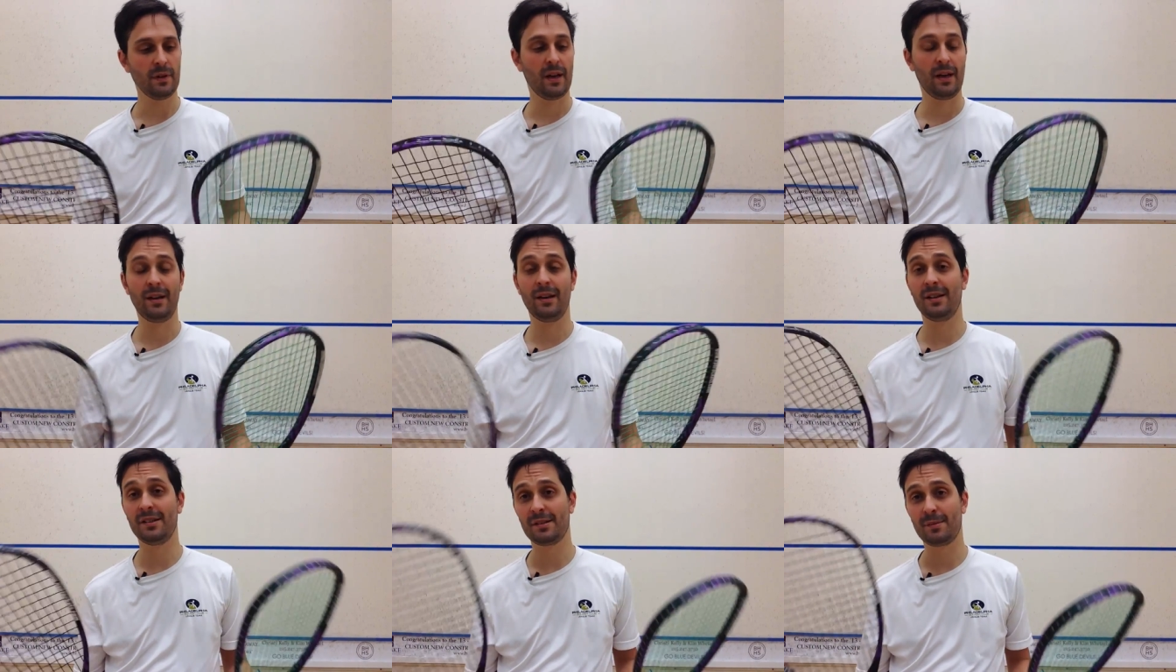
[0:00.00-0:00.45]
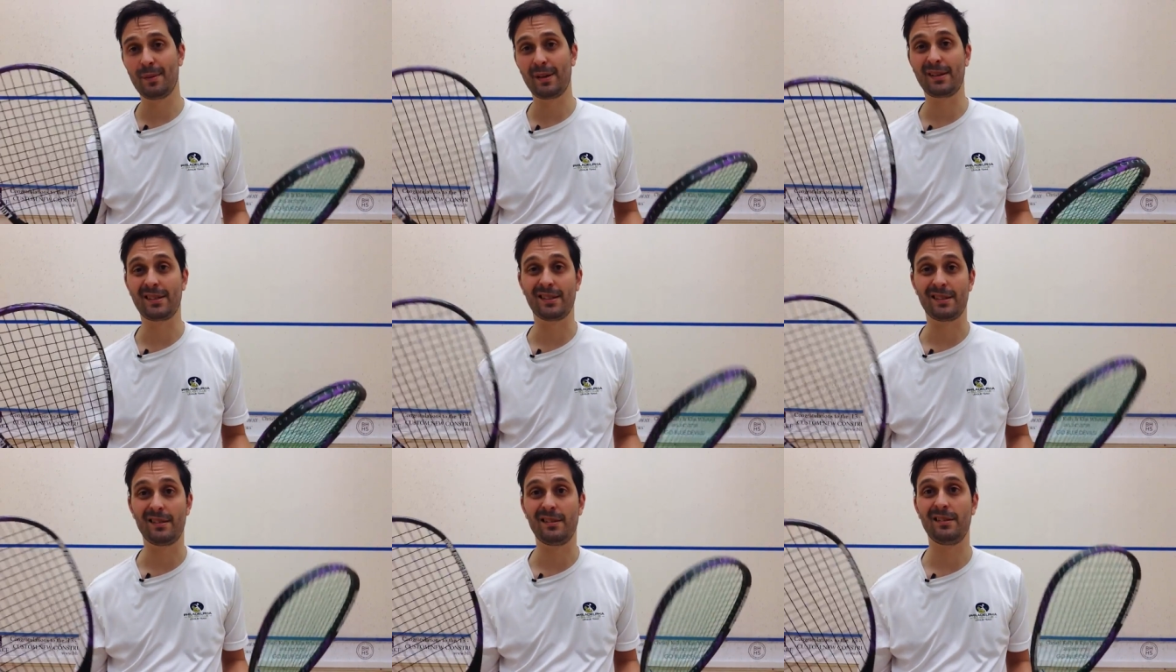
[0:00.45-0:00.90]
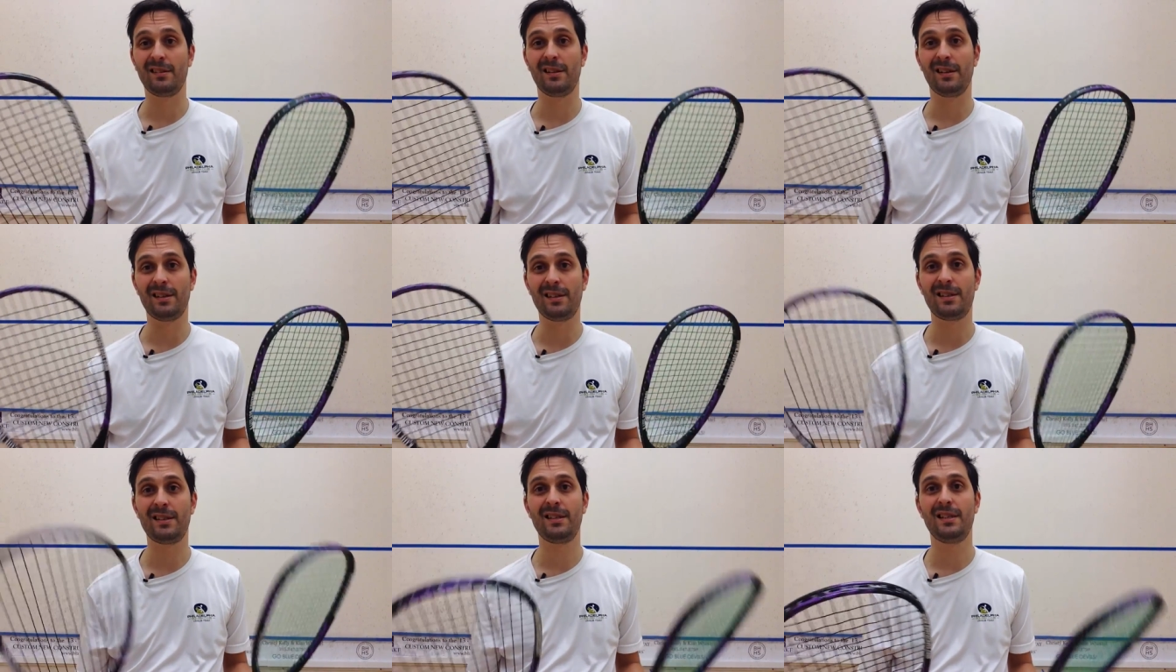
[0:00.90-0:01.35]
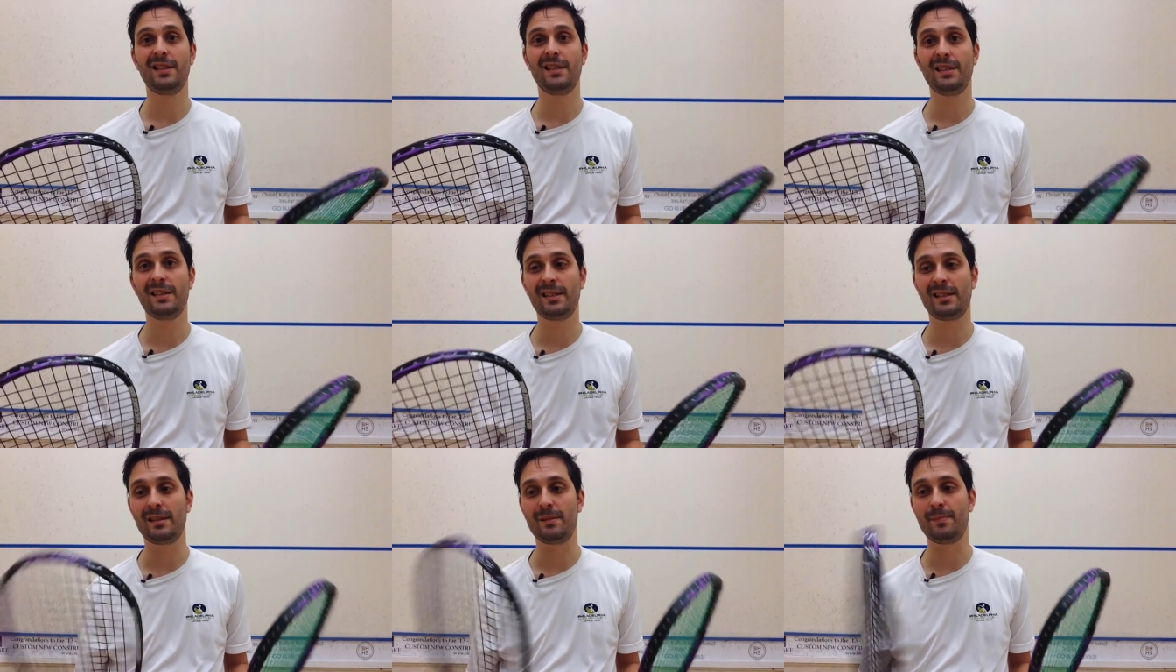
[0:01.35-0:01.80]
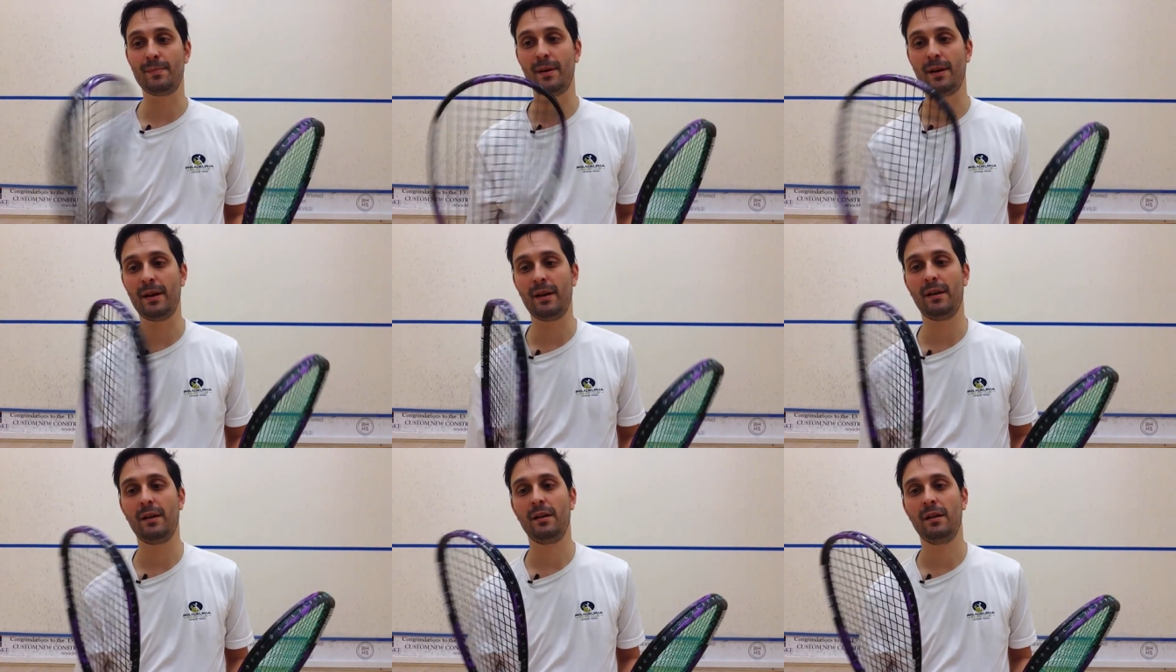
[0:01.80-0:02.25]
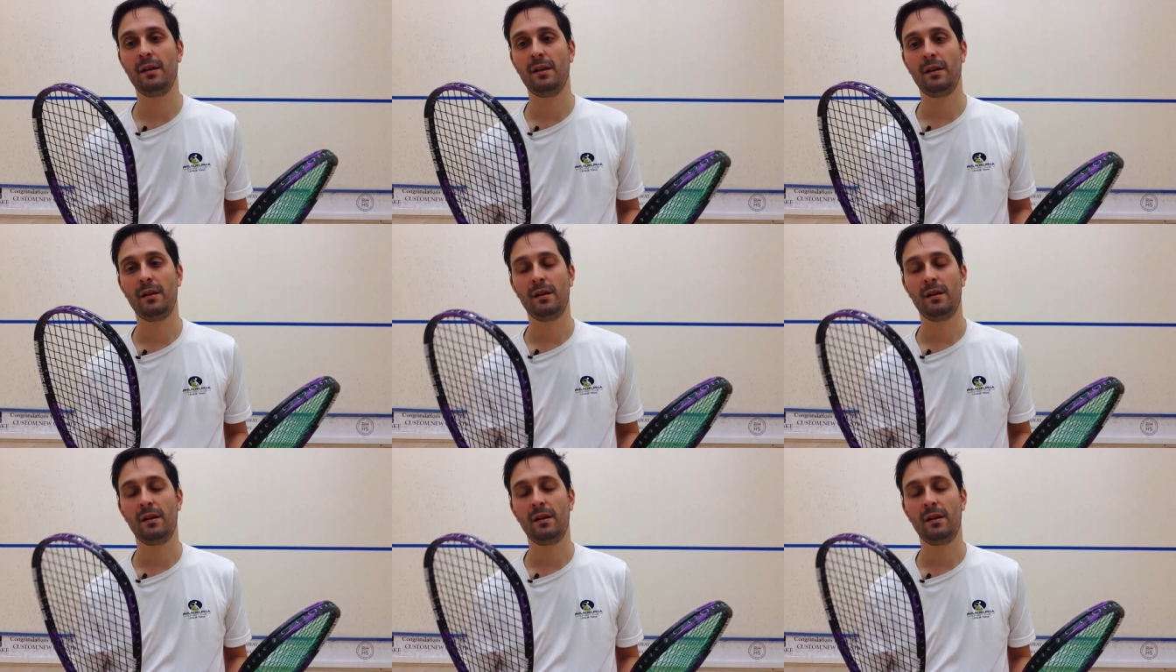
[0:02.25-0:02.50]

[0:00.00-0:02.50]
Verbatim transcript: And it also makes it a teensy bit